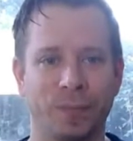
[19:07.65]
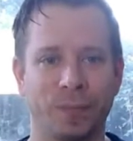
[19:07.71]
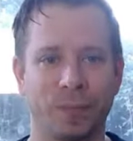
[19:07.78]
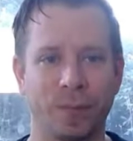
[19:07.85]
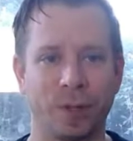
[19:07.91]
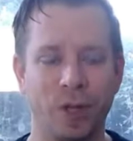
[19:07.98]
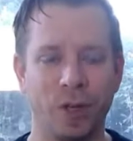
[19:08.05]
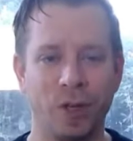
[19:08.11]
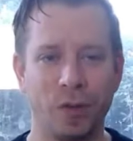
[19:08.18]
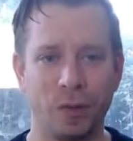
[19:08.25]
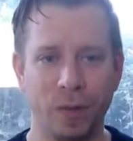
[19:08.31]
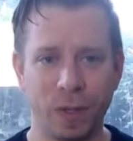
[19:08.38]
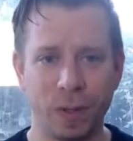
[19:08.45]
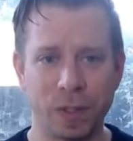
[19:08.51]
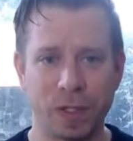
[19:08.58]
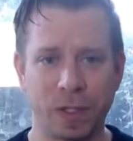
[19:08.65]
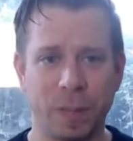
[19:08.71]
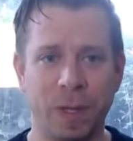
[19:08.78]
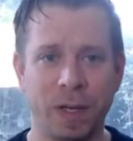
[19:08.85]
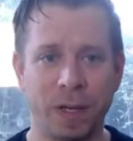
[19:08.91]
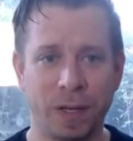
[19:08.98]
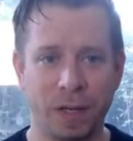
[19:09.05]
Can you feel some
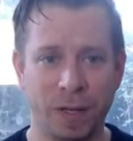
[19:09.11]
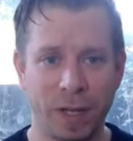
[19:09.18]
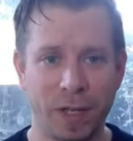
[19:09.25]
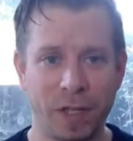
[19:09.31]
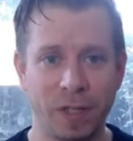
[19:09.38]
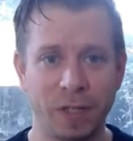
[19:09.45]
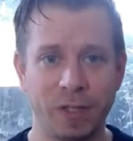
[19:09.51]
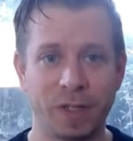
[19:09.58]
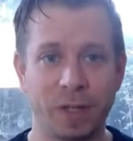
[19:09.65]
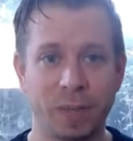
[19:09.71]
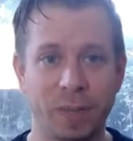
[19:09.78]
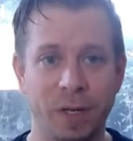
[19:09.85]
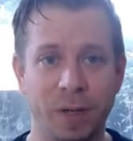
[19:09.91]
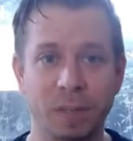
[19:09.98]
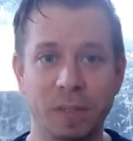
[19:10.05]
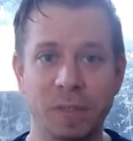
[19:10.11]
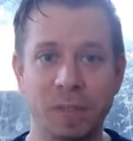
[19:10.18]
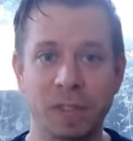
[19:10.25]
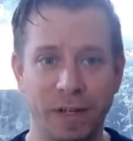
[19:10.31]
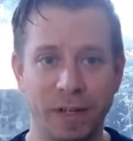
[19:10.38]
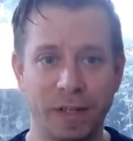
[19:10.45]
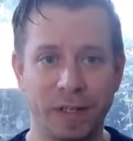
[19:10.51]
inclination to become
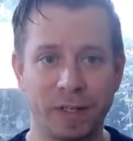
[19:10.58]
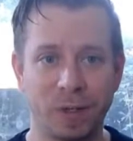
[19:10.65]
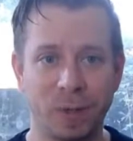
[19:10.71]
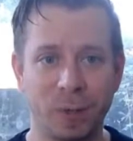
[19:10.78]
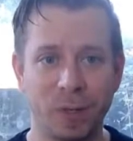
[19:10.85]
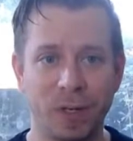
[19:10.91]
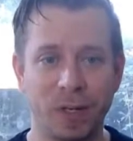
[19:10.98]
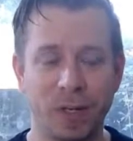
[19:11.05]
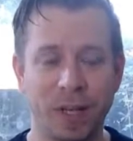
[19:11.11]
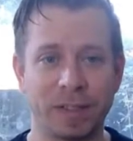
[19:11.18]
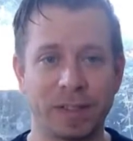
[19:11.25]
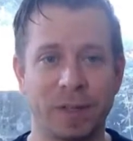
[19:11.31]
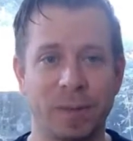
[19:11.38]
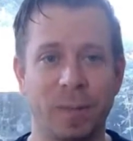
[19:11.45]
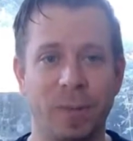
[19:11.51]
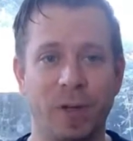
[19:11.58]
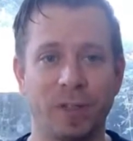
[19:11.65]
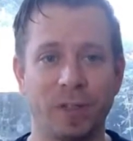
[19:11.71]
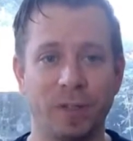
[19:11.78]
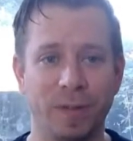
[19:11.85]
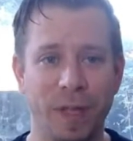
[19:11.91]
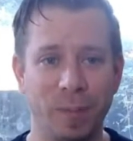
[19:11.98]
slightly taller at some part
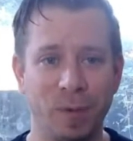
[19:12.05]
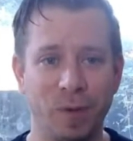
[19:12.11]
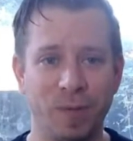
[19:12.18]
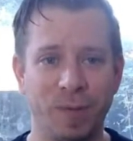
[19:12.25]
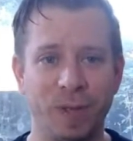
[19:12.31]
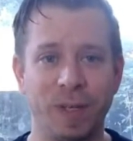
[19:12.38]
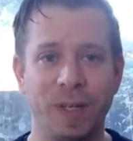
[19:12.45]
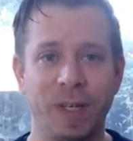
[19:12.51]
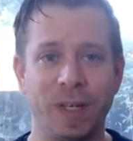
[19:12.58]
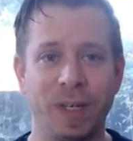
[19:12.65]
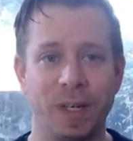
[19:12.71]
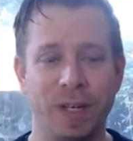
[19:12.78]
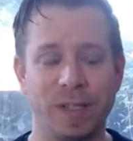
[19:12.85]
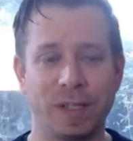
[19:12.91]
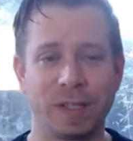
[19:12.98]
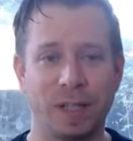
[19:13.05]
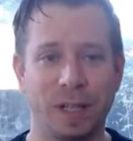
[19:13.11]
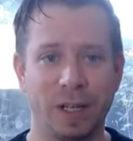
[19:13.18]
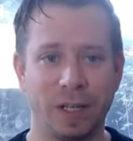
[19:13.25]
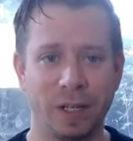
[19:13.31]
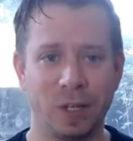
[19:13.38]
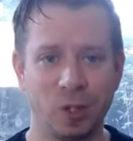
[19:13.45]
of that movement and
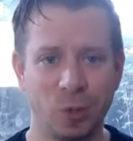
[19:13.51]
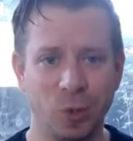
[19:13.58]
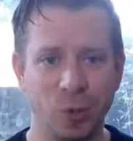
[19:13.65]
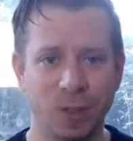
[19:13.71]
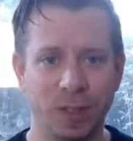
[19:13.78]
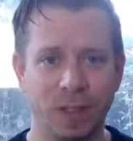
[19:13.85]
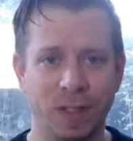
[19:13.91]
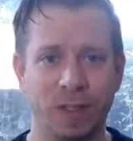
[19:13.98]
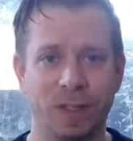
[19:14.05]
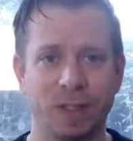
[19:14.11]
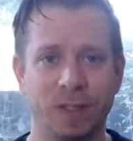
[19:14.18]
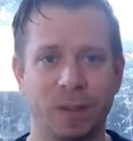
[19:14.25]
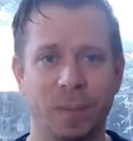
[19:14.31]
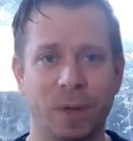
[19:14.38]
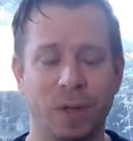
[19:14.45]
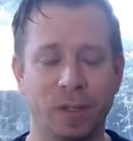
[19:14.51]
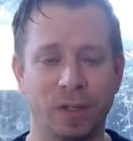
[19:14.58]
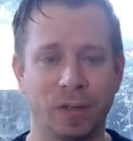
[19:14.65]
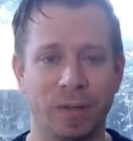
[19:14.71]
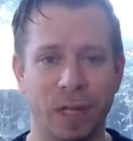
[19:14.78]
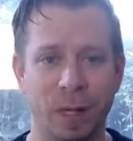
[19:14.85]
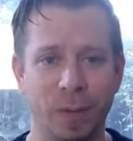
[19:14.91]
slightly shorter at some part
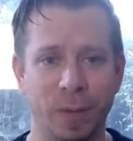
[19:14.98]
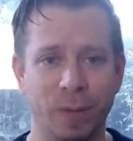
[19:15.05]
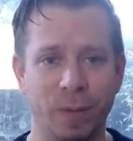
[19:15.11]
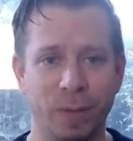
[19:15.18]
of that movement?